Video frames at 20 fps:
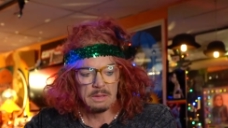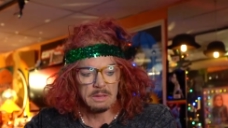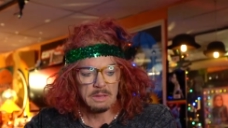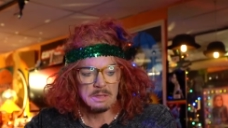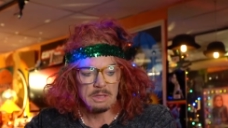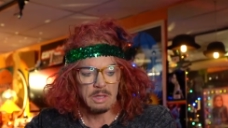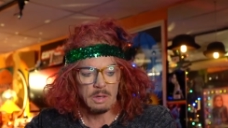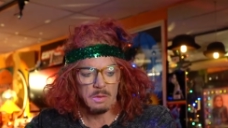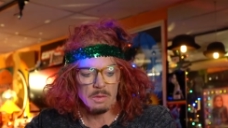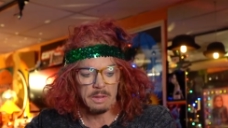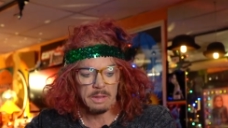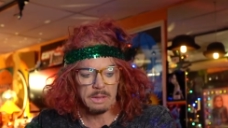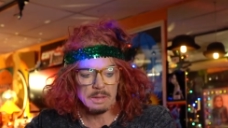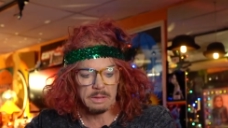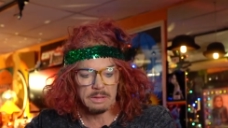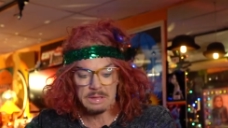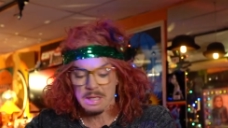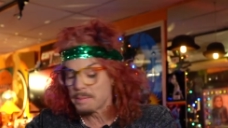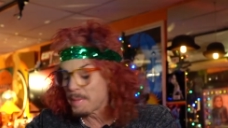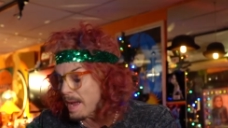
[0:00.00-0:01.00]
So
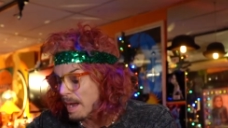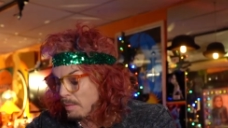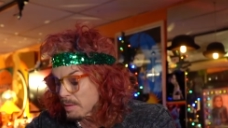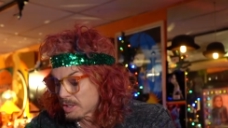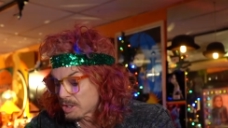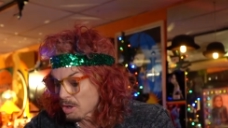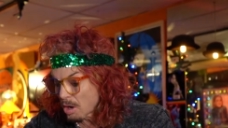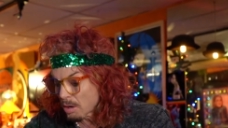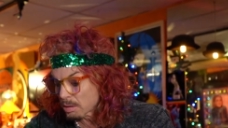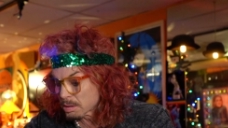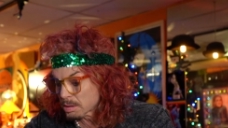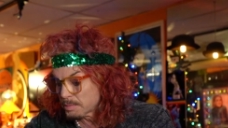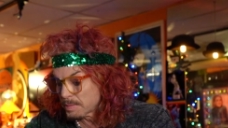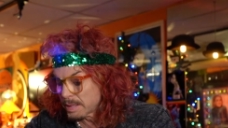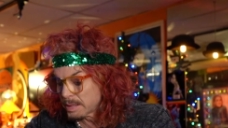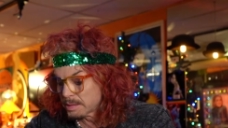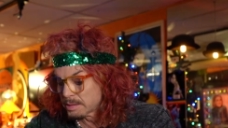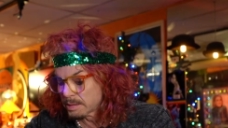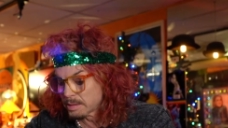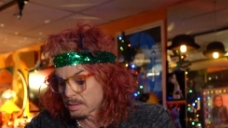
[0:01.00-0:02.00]
somehow he talked
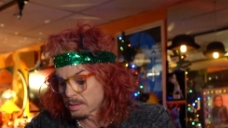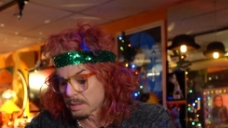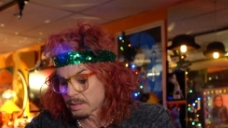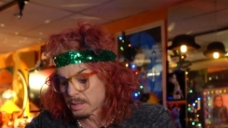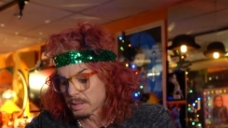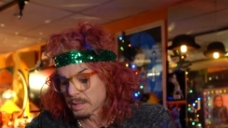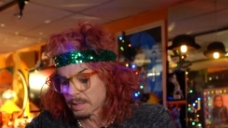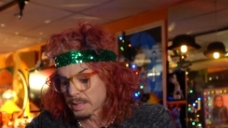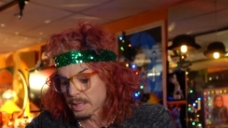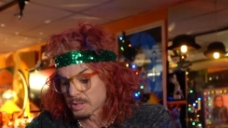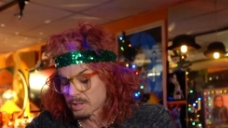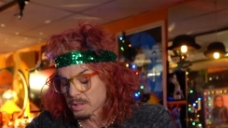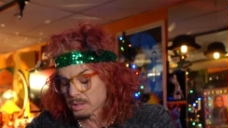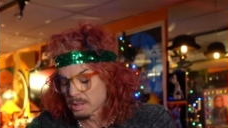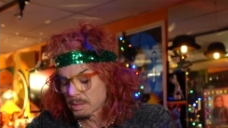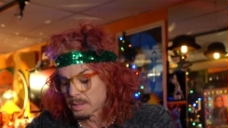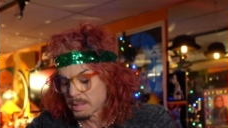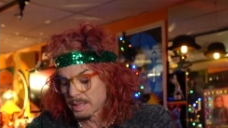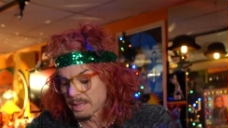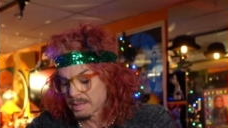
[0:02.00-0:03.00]
me into it, and I took
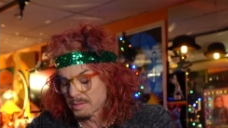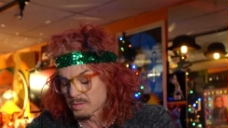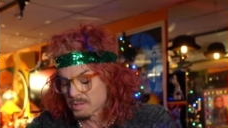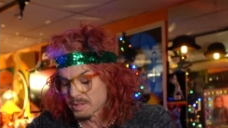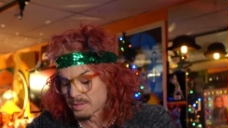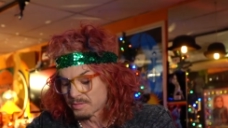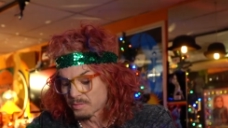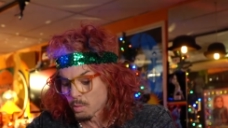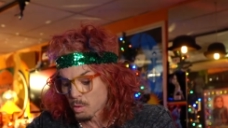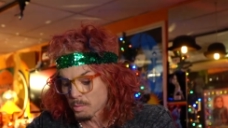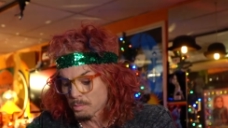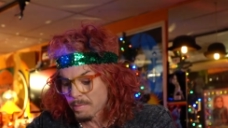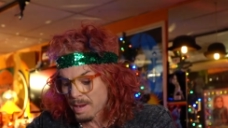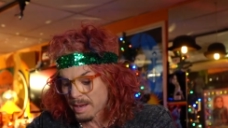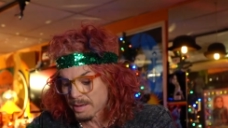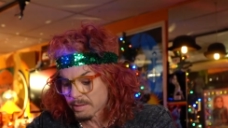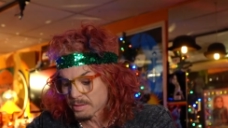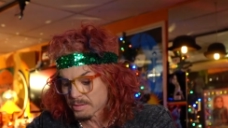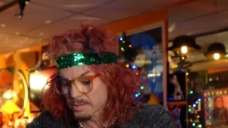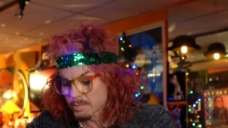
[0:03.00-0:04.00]
the gig. It was in Fort
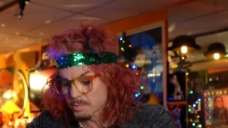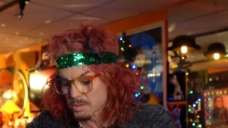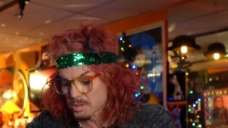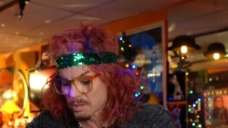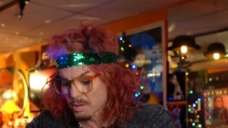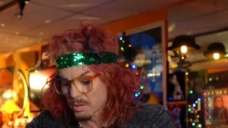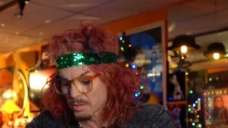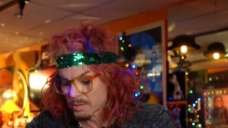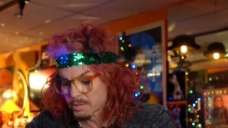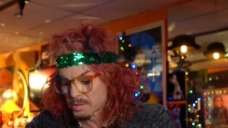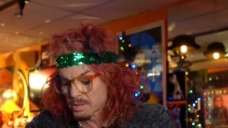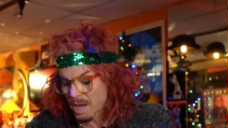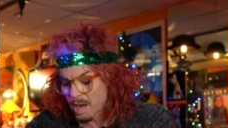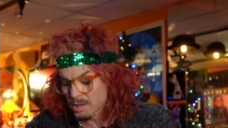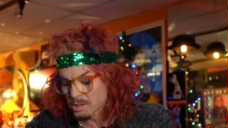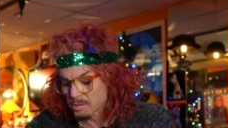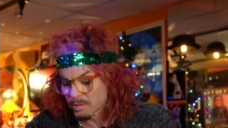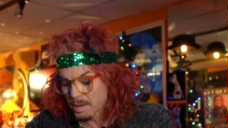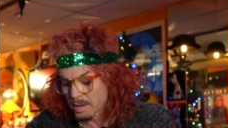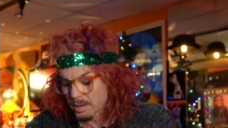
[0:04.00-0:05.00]
Myers. It was called the
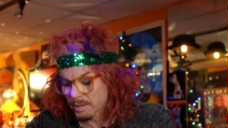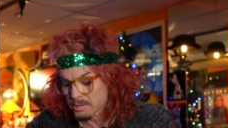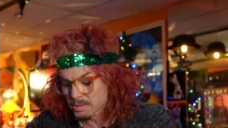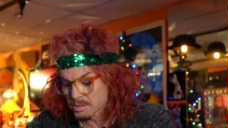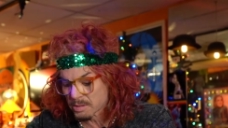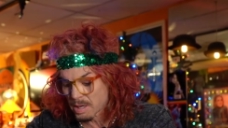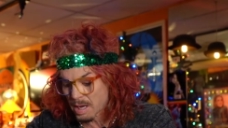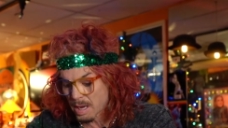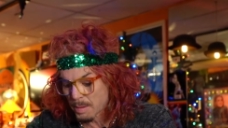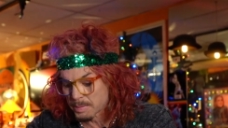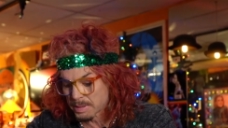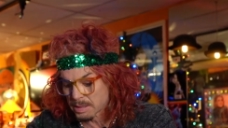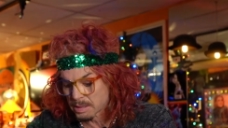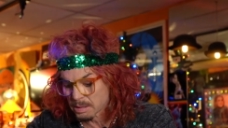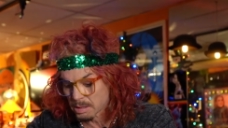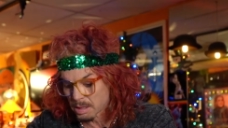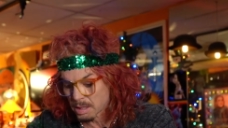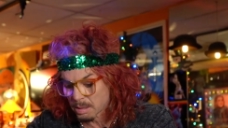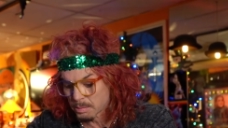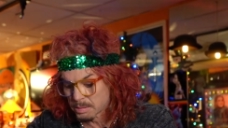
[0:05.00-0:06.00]
Dr. Al's Comedy
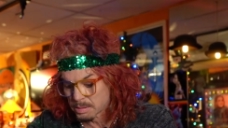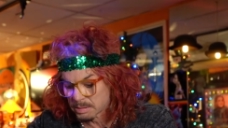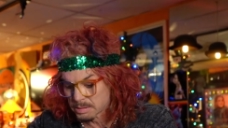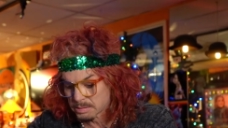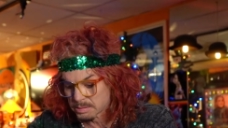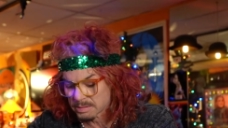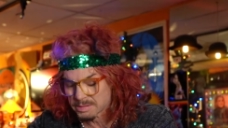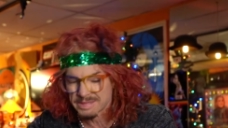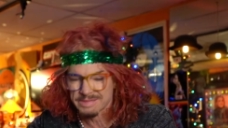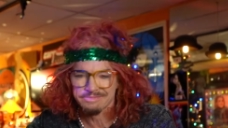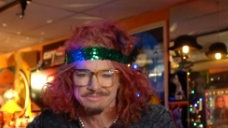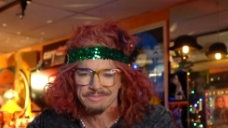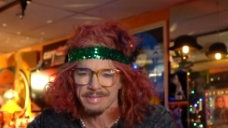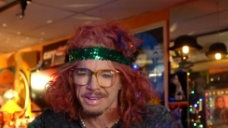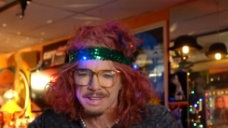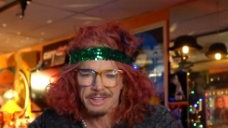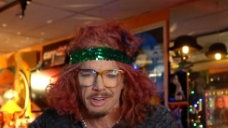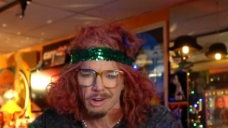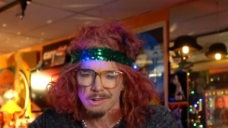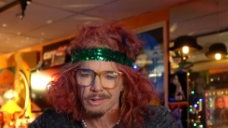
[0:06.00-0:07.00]
Club. It's
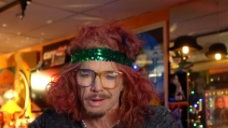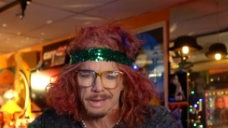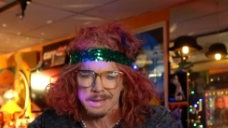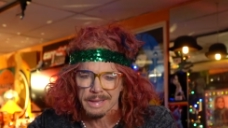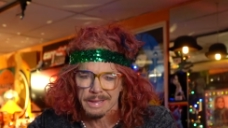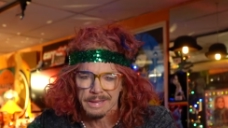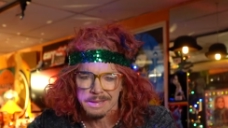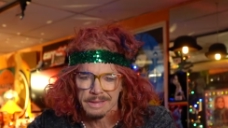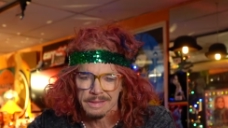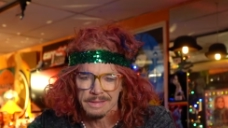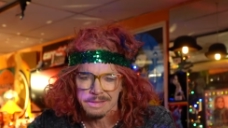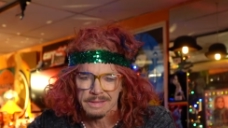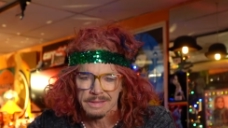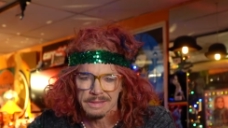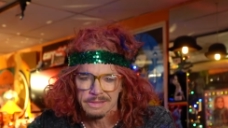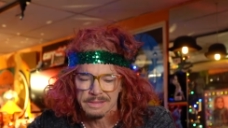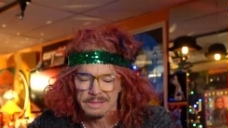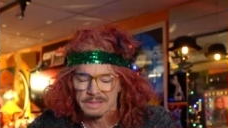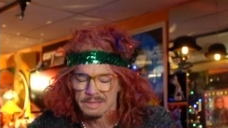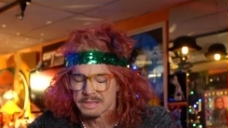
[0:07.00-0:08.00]
funny already
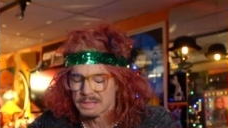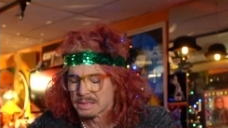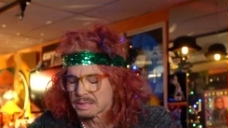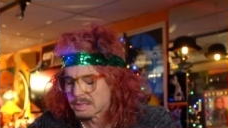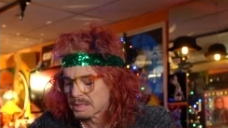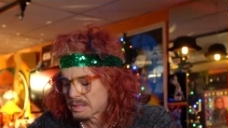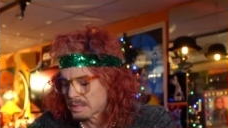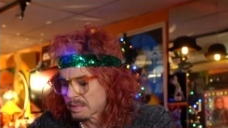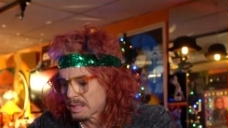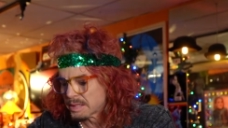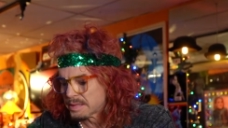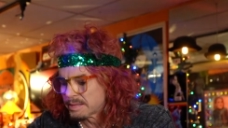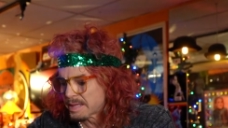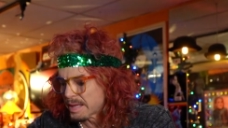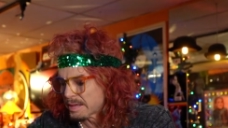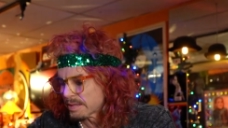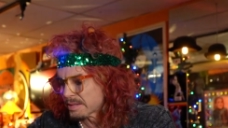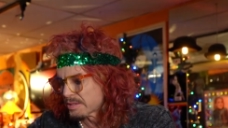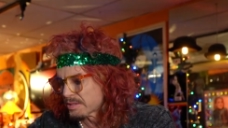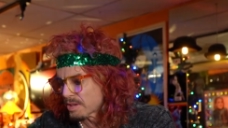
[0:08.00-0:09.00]
a
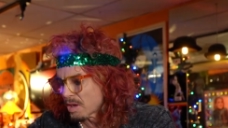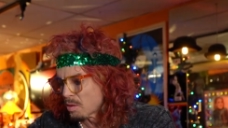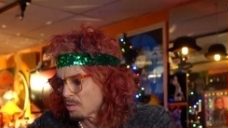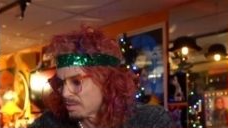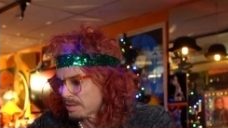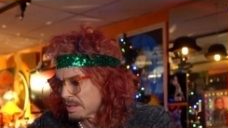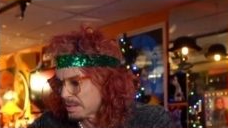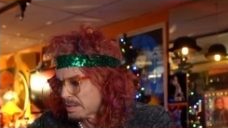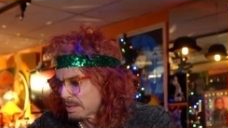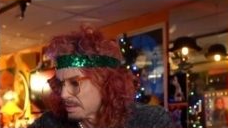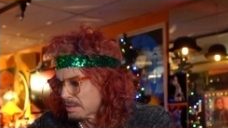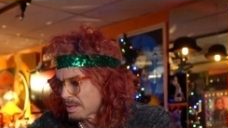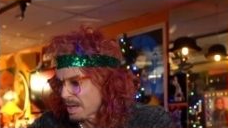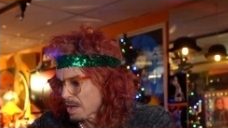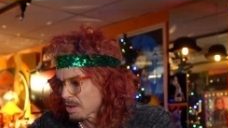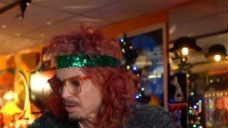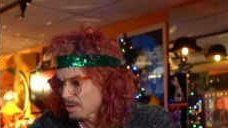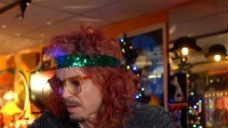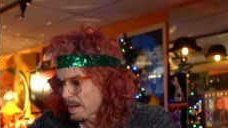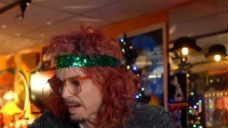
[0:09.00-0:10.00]
dentist owned it. Dr.